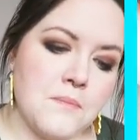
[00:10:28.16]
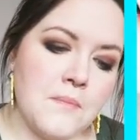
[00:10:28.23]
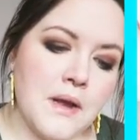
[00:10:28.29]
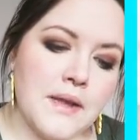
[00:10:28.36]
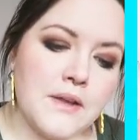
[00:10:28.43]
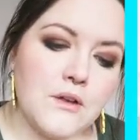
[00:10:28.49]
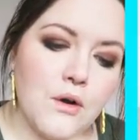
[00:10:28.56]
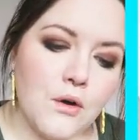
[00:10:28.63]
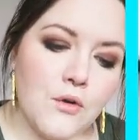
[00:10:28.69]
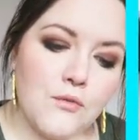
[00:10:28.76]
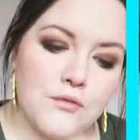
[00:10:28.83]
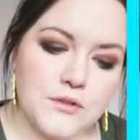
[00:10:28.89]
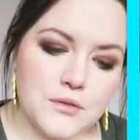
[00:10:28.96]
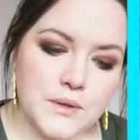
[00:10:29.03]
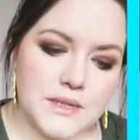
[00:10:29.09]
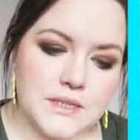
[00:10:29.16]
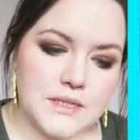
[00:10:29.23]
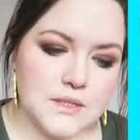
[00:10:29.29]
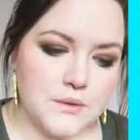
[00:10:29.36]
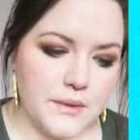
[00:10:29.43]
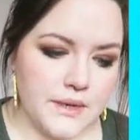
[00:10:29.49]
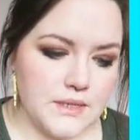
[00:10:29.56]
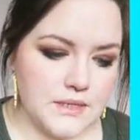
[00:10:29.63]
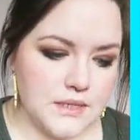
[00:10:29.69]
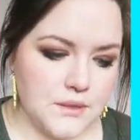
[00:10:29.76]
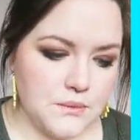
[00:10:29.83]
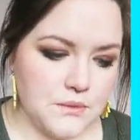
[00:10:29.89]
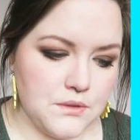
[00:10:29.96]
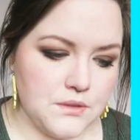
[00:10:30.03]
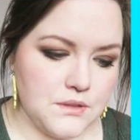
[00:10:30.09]
my goal for
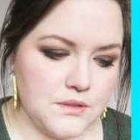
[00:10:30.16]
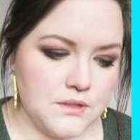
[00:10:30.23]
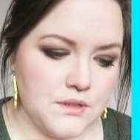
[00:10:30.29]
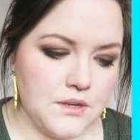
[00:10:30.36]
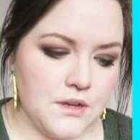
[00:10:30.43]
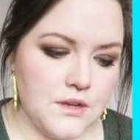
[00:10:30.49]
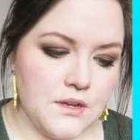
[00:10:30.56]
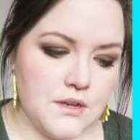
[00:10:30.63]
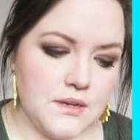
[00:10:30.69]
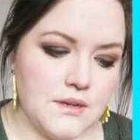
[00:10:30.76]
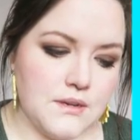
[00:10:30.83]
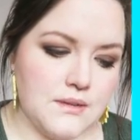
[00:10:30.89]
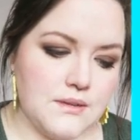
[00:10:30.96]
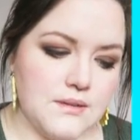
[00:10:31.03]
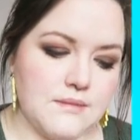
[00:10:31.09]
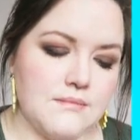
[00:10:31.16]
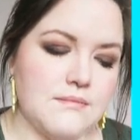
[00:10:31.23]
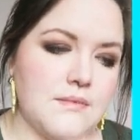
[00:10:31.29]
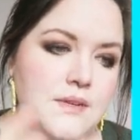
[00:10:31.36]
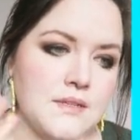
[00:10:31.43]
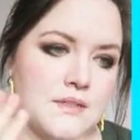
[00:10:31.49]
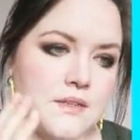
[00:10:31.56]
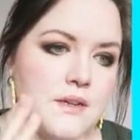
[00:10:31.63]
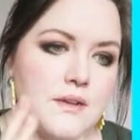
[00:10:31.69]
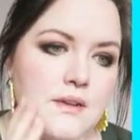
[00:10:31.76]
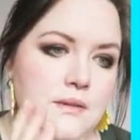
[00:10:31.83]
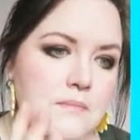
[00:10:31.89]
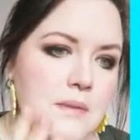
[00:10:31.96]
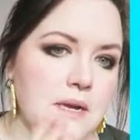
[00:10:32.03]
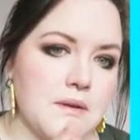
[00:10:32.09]
2020 was to earn a
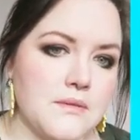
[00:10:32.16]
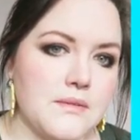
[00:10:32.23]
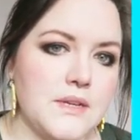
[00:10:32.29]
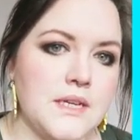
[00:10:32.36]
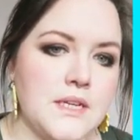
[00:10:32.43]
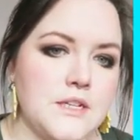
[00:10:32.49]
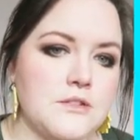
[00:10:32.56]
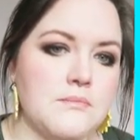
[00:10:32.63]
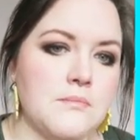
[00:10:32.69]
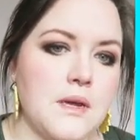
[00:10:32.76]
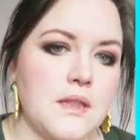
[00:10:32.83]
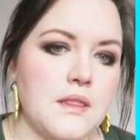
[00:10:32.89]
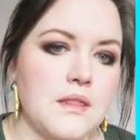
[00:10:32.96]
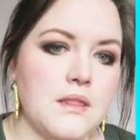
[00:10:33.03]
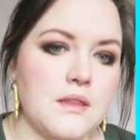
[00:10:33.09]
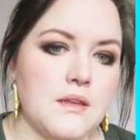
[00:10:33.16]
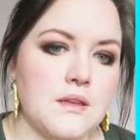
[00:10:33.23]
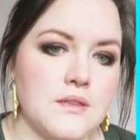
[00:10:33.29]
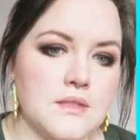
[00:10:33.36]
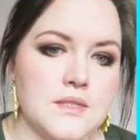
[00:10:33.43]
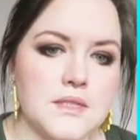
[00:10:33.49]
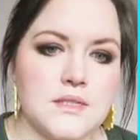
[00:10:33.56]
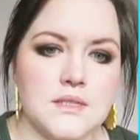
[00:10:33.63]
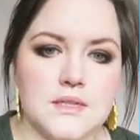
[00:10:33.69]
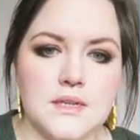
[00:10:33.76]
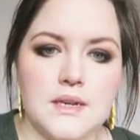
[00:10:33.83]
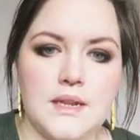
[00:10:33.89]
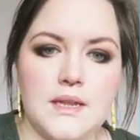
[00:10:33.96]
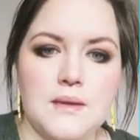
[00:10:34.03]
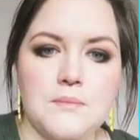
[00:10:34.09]
certain amount each month
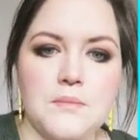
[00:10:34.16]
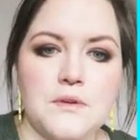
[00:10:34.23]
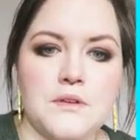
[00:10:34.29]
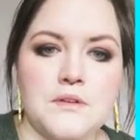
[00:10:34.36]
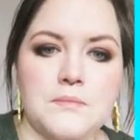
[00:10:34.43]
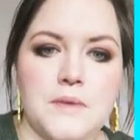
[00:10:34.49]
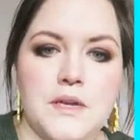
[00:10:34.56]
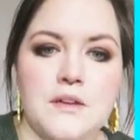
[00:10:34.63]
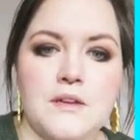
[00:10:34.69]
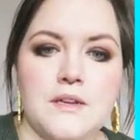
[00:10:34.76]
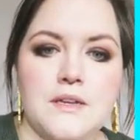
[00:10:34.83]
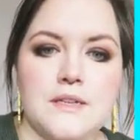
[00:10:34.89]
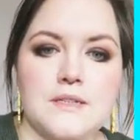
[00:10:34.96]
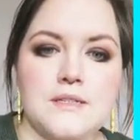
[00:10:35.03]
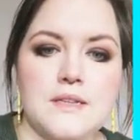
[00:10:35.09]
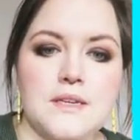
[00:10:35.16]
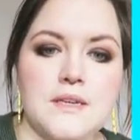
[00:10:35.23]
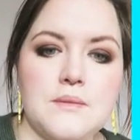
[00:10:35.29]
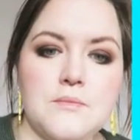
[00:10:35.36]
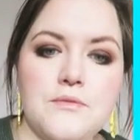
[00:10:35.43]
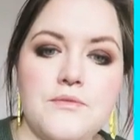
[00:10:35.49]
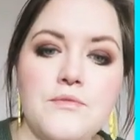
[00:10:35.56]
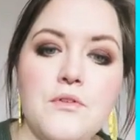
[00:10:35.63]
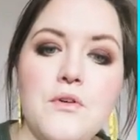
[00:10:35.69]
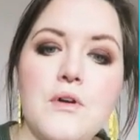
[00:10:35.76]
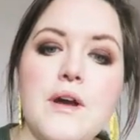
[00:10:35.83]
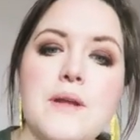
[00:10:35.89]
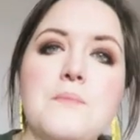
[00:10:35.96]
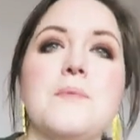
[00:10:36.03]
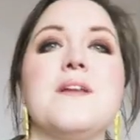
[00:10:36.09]
consistently because my earnings the year
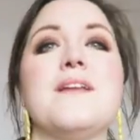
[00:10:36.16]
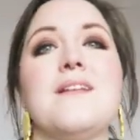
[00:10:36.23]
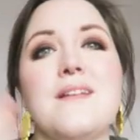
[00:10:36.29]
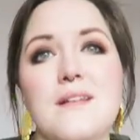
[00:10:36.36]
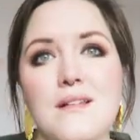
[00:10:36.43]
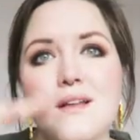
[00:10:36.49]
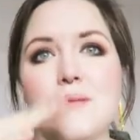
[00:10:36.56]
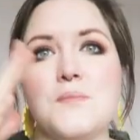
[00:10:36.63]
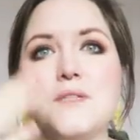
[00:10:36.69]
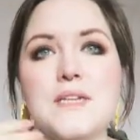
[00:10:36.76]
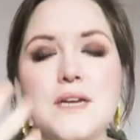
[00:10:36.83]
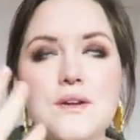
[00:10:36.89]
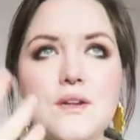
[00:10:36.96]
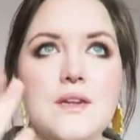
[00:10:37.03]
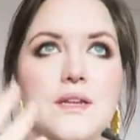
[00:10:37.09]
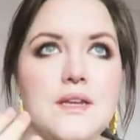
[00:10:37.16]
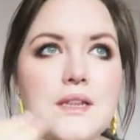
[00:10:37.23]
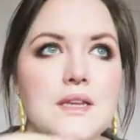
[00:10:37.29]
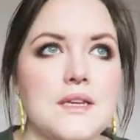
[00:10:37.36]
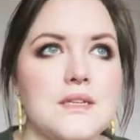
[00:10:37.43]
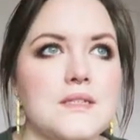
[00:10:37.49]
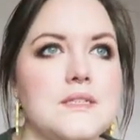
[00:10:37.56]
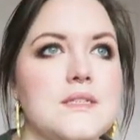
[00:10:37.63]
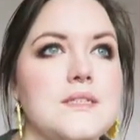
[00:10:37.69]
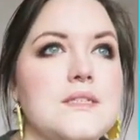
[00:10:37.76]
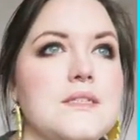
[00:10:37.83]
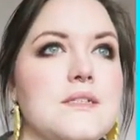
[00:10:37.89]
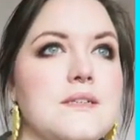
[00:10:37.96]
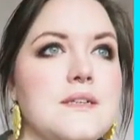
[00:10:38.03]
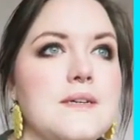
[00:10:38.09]
before had been a little up and down, a little
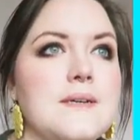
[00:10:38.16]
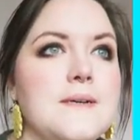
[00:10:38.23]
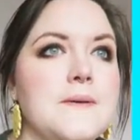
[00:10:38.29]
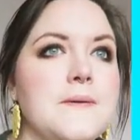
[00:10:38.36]
inconsistent.